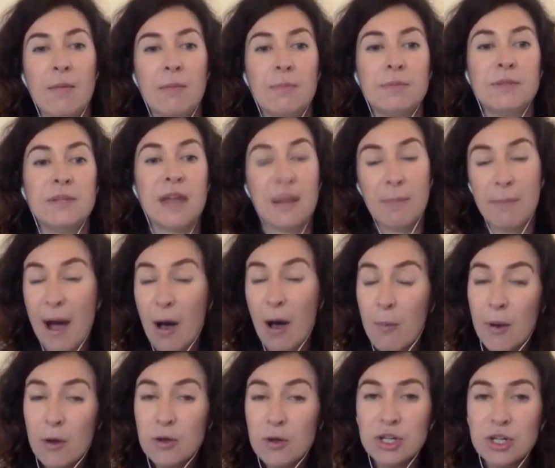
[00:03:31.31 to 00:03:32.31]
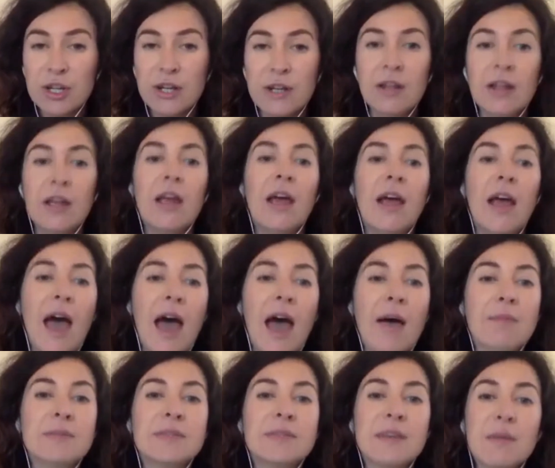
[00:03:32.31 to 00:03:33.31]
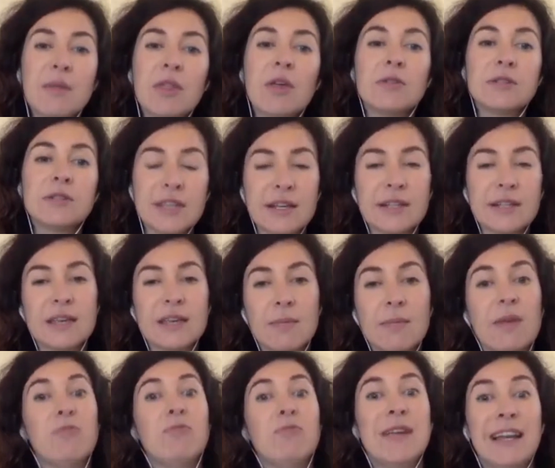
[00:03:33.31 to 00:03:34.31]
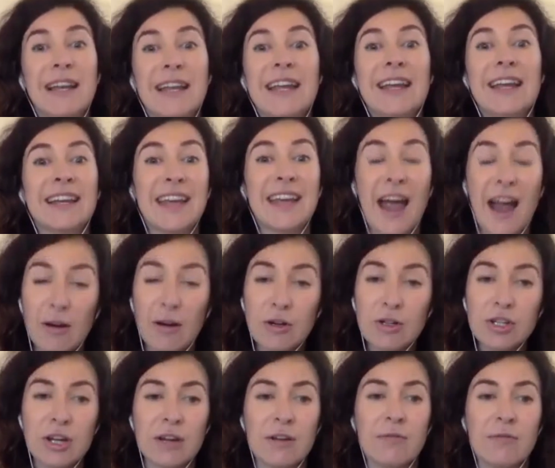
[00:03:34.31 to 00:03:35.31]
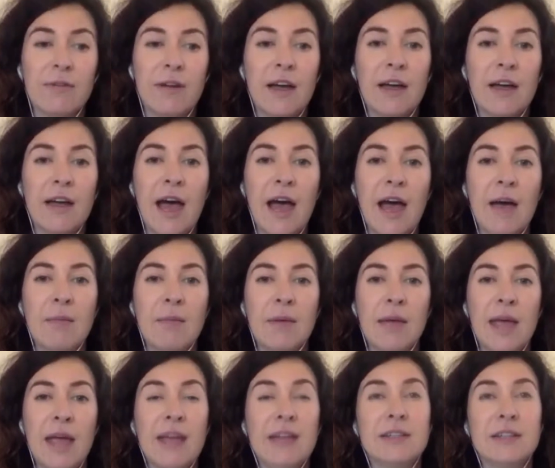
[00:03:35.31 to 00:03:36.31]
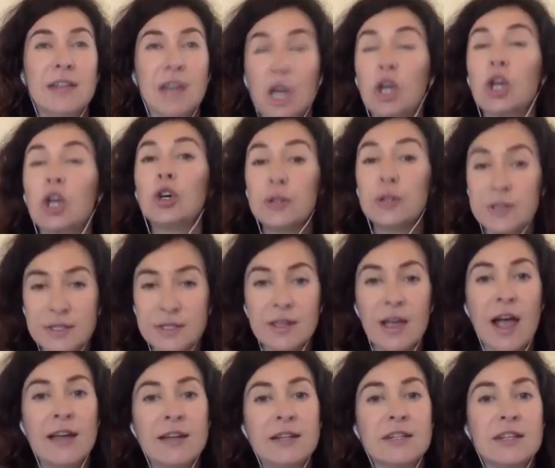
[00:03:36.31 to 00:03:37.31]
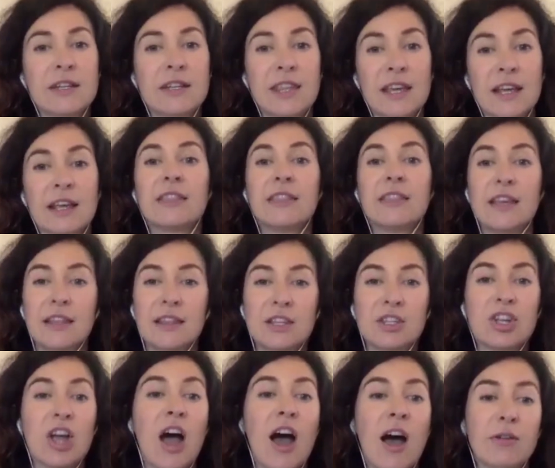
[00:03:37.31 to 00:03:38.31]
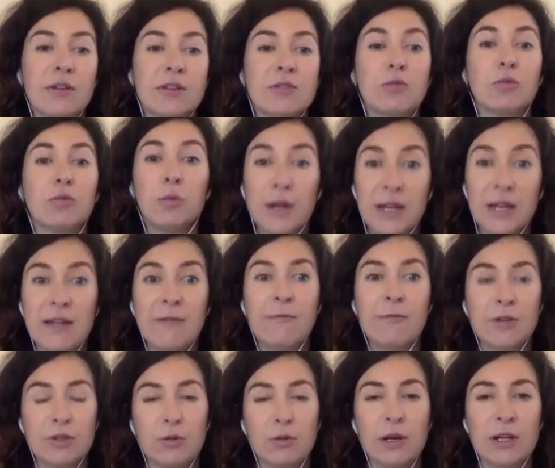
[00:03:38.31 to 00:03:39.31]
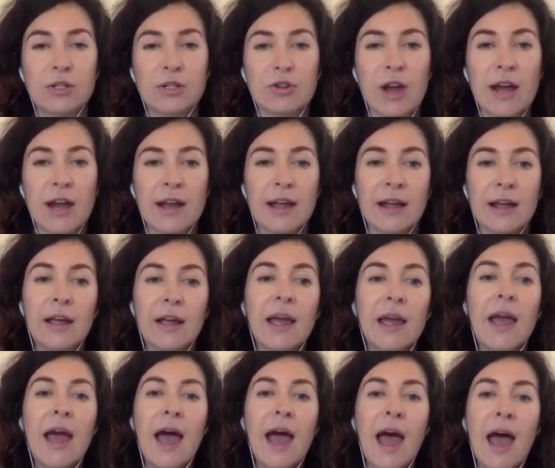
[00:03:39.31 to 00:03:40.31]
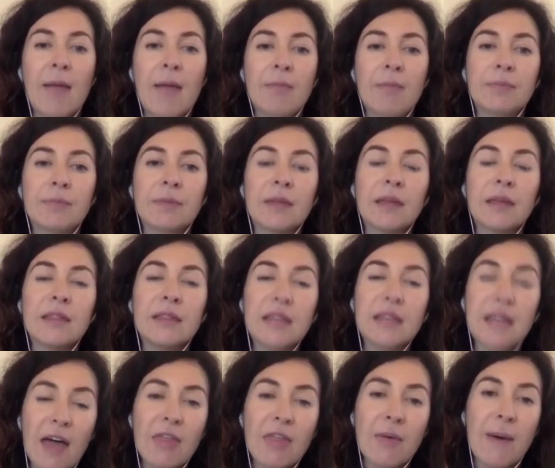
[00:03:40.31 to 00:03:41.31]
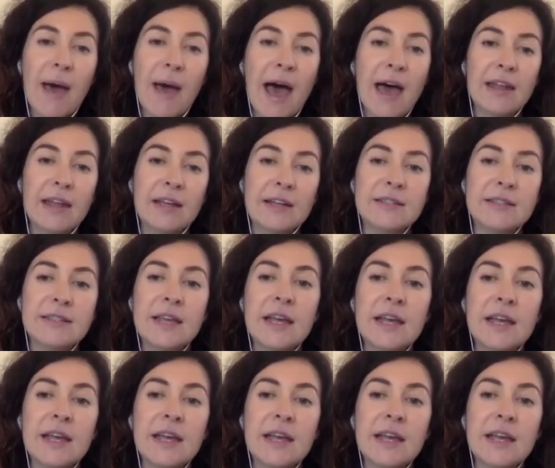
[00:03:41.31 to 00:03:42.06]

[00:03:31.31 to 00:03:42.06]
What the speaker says: done a bowel motion? Some of those things can be really encouraging for and a good sign to think that the child is ready for toilet training. The other part is